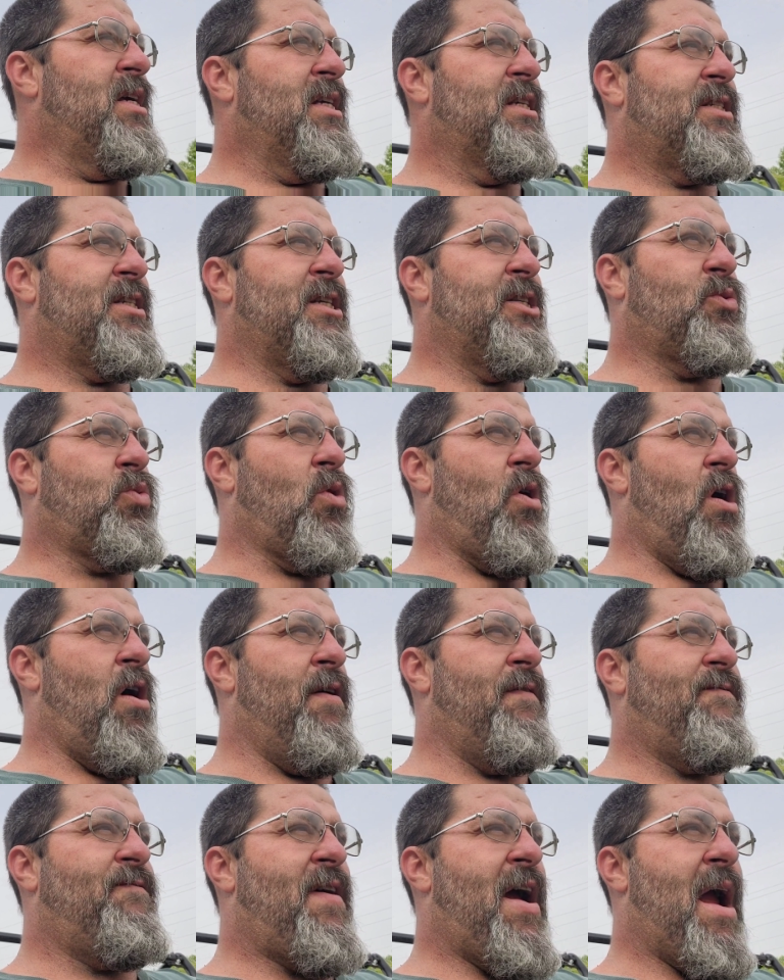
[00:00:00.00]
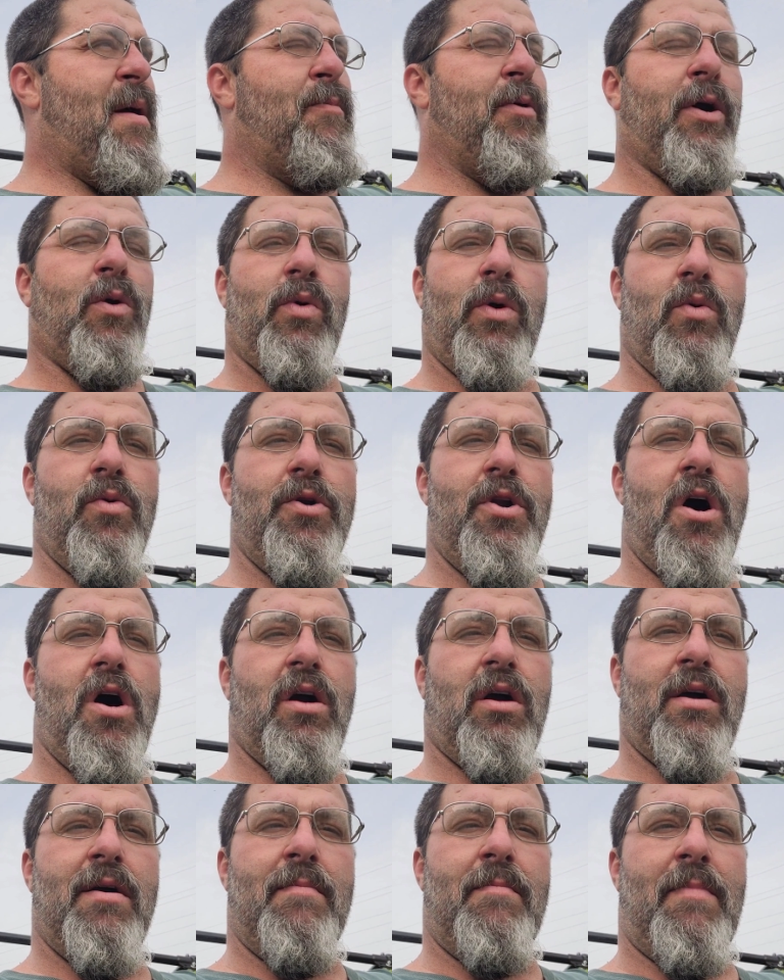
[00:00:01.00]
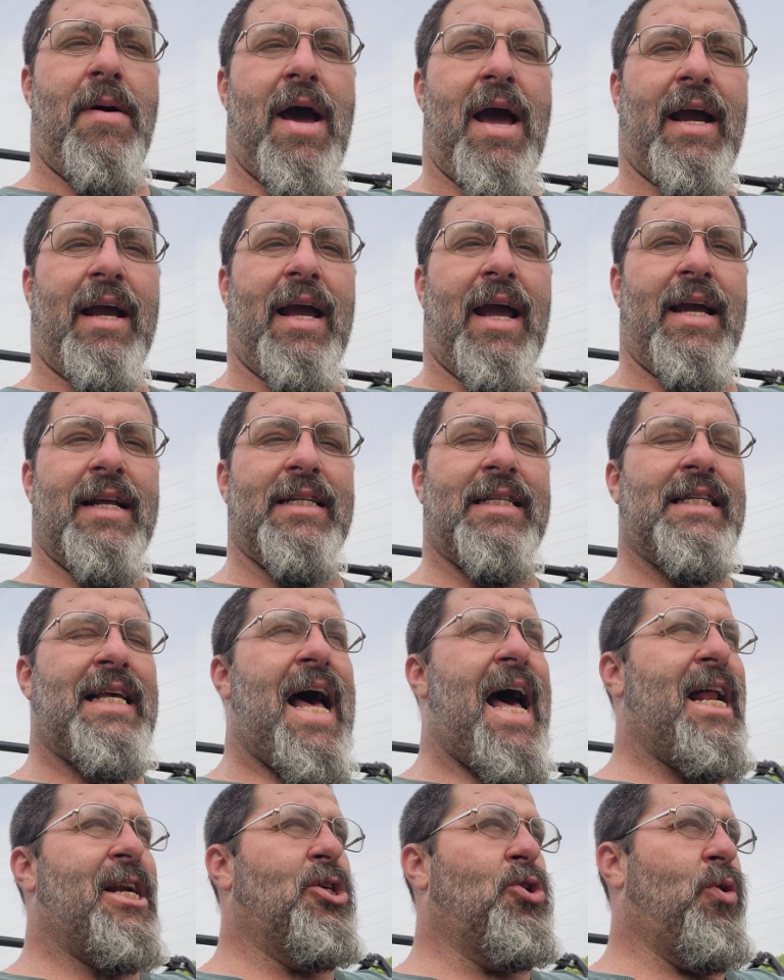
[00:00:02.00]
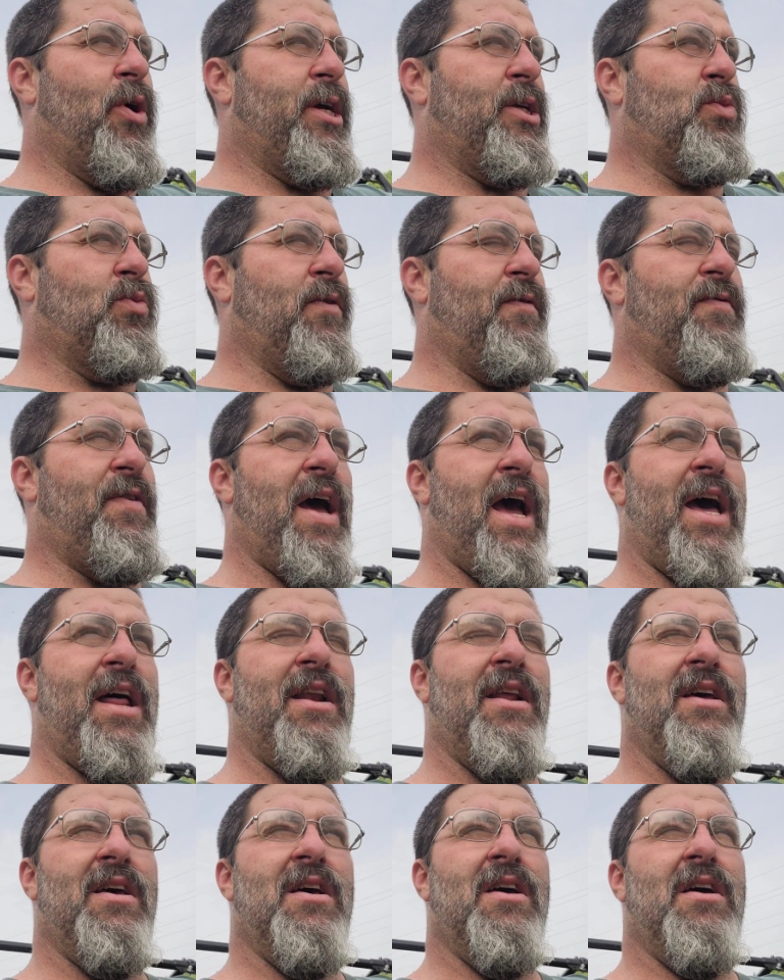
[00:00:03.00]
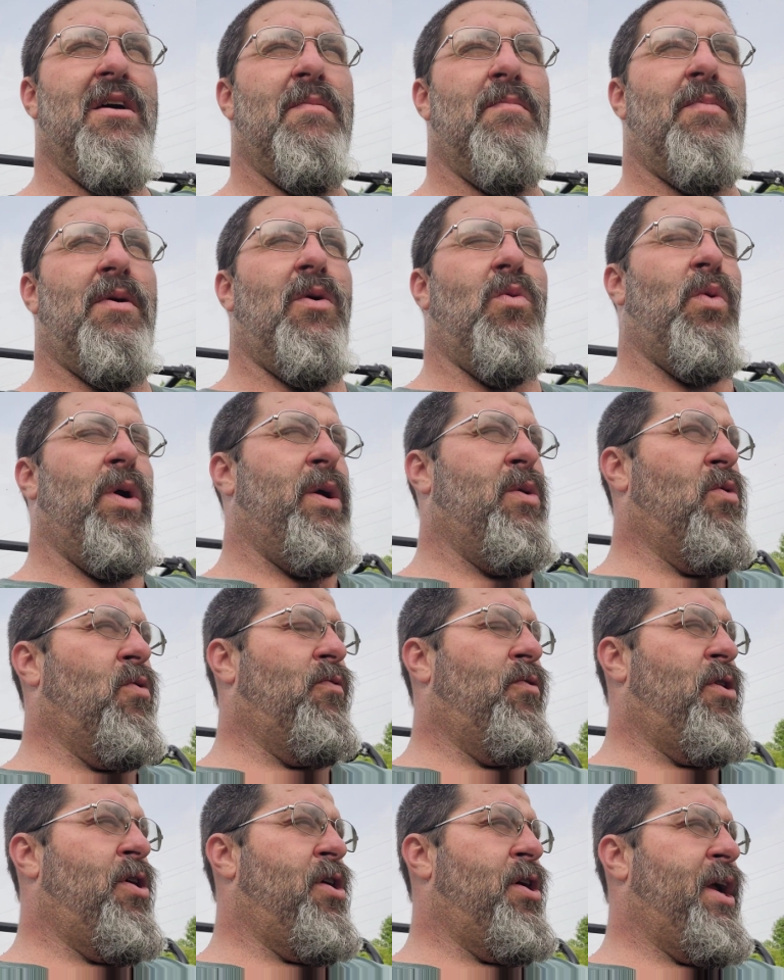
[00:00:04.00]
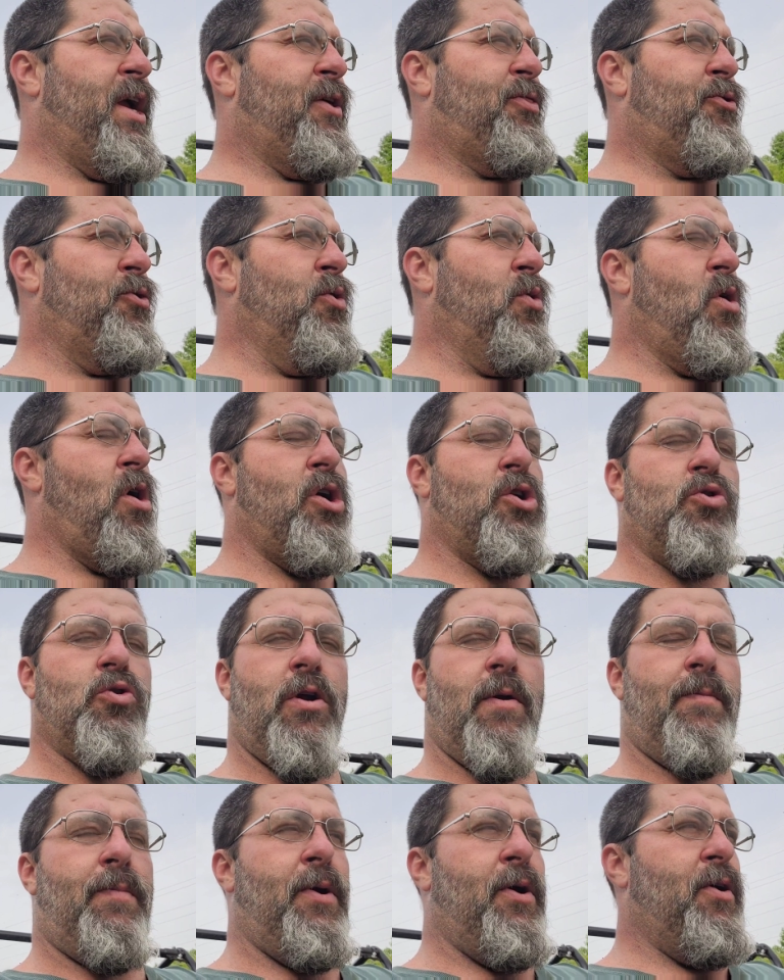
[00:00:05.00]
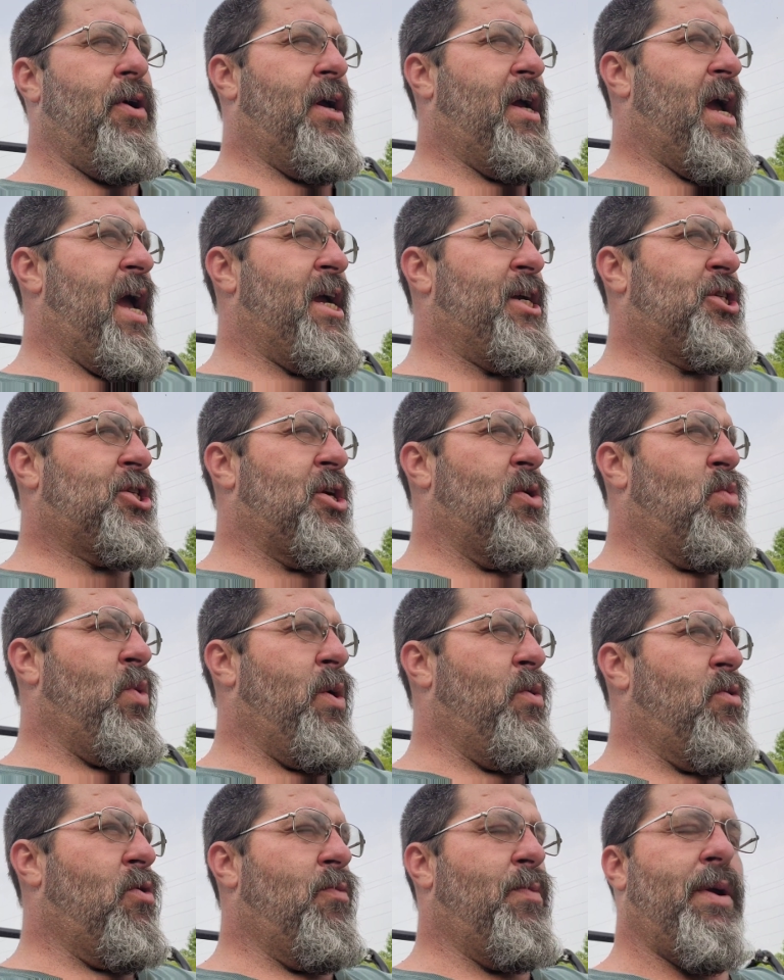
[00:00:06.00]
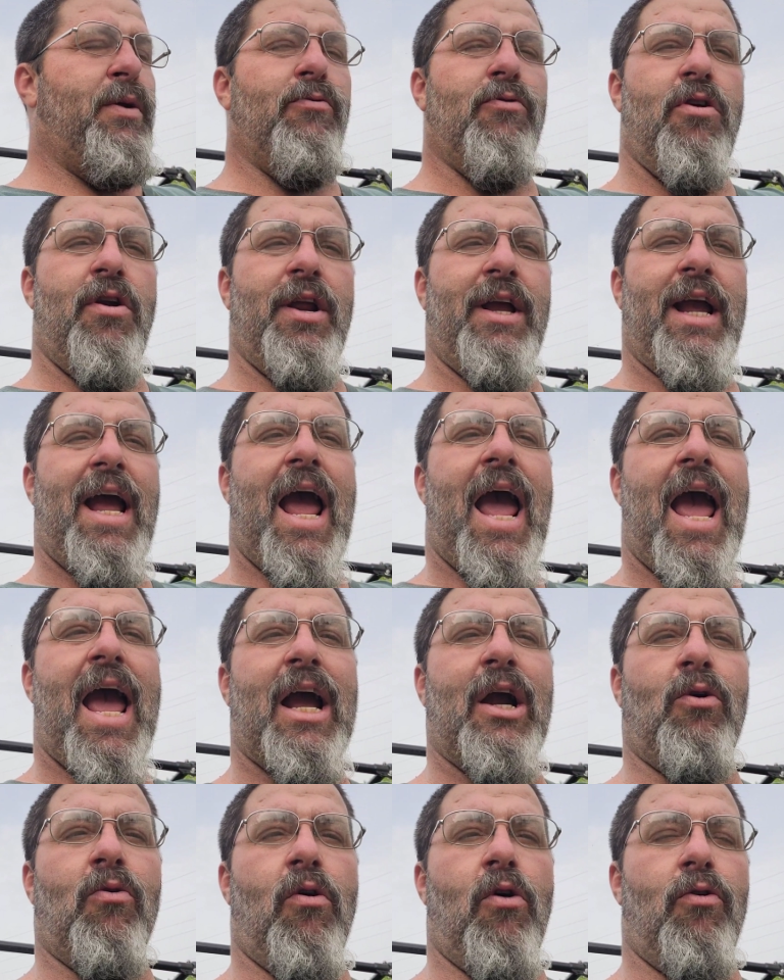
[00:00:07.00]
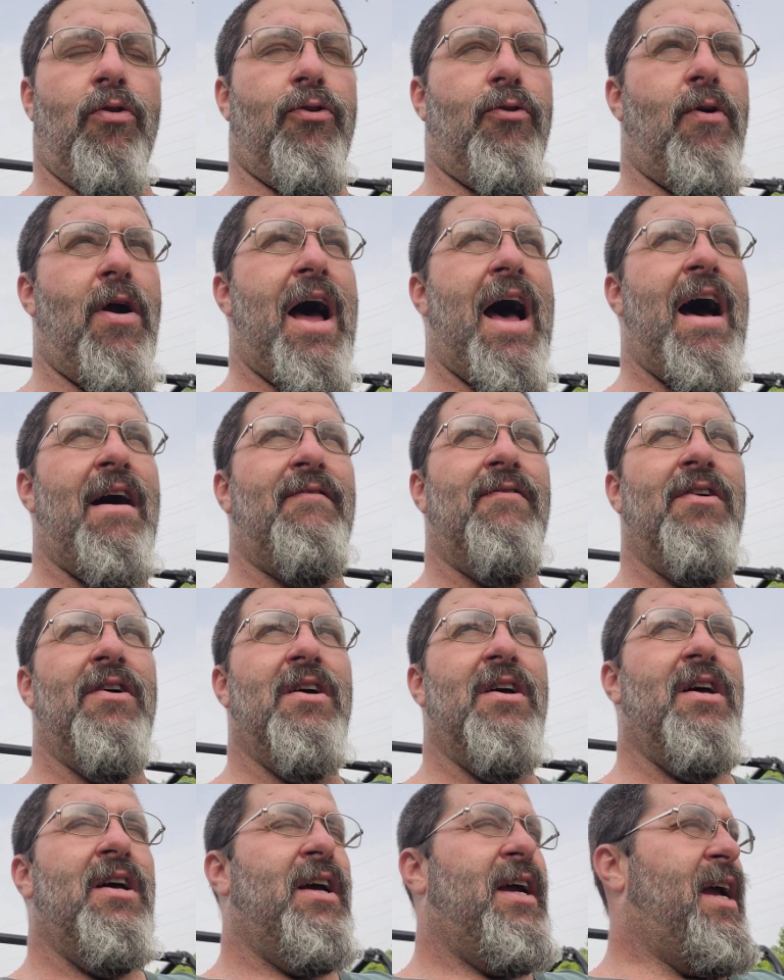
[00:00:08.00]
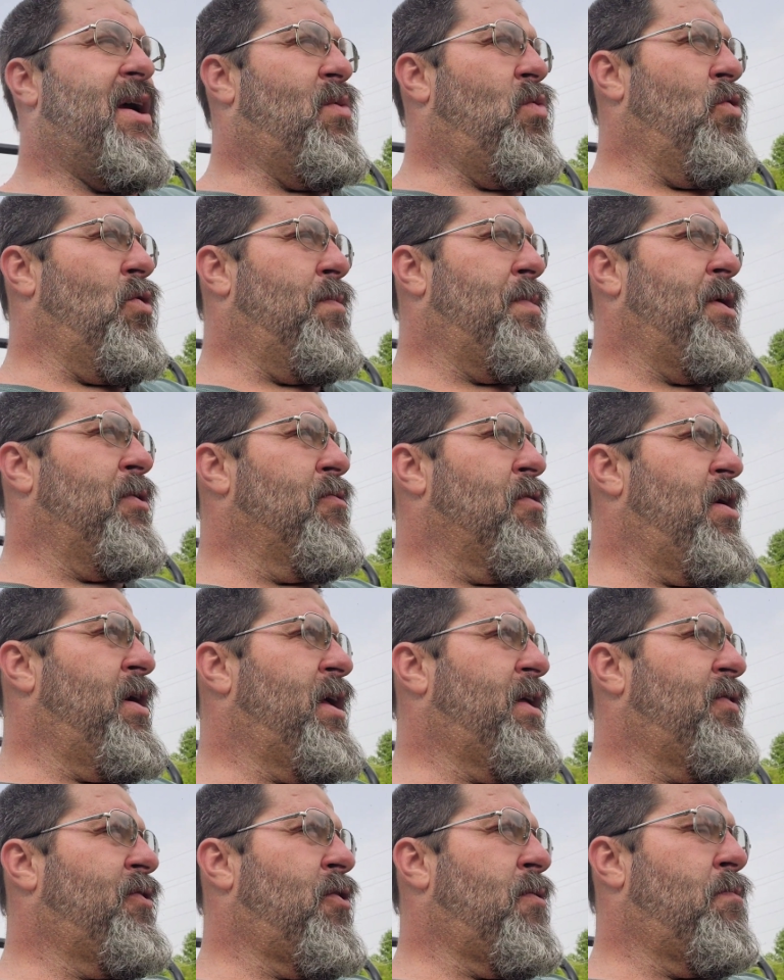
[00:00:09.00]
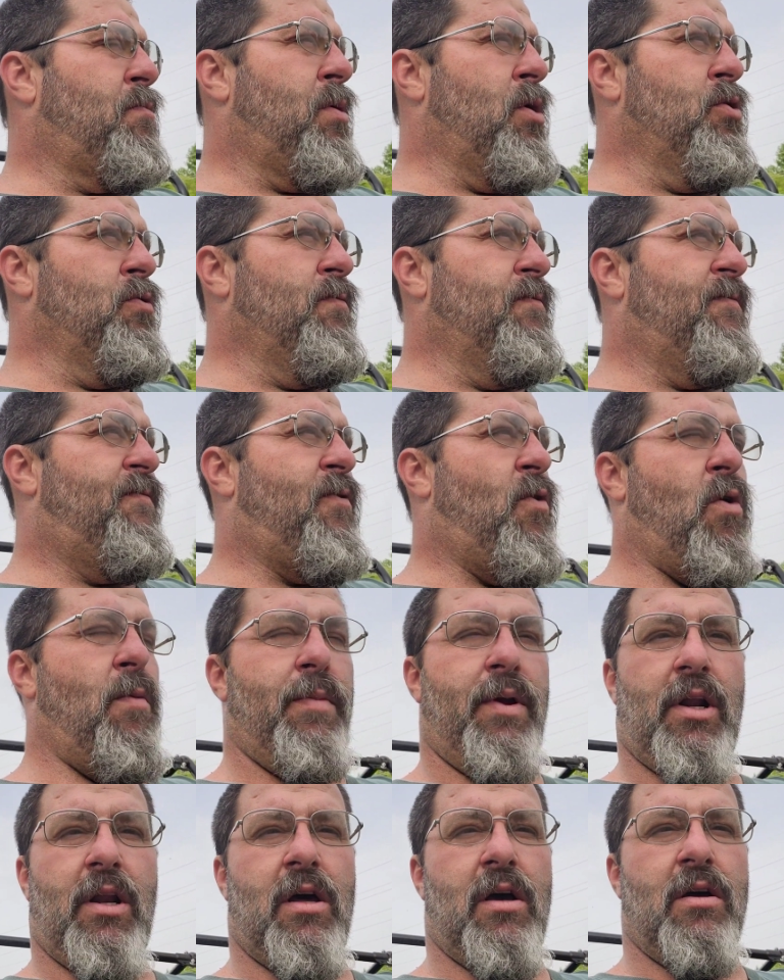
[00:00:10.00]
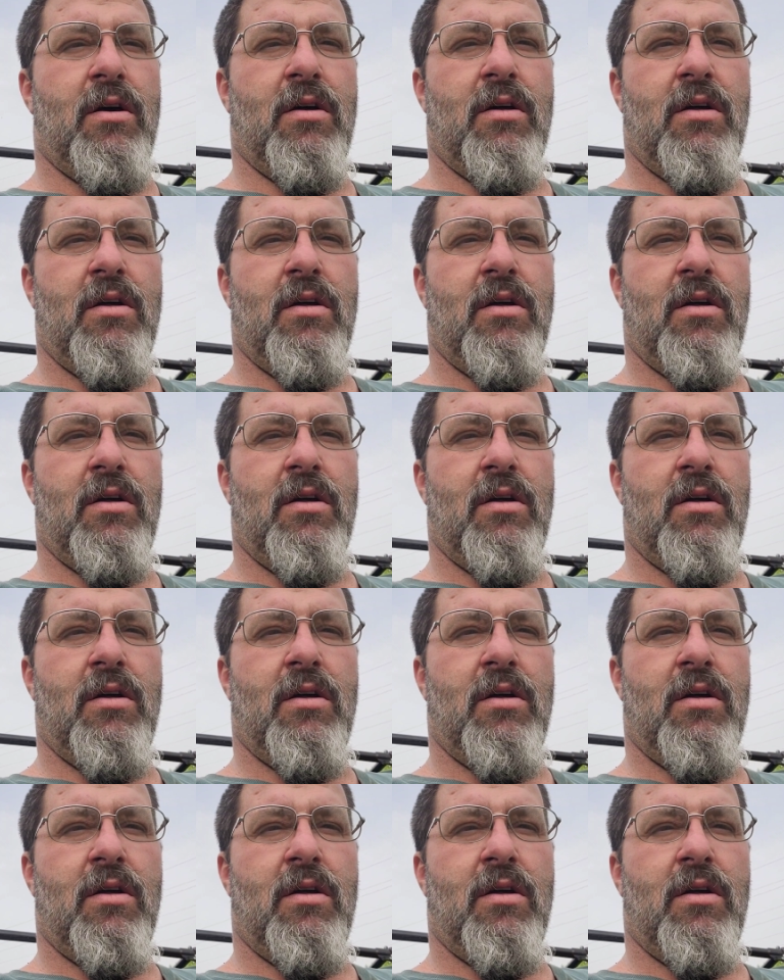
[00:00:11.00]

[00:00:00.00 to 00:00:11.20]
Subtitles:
Since we're on fabric, we will not come back and side dress with that, but we will run it through our drip irrigation. We will be running AgroThrive, and we'll be running their bloom formula.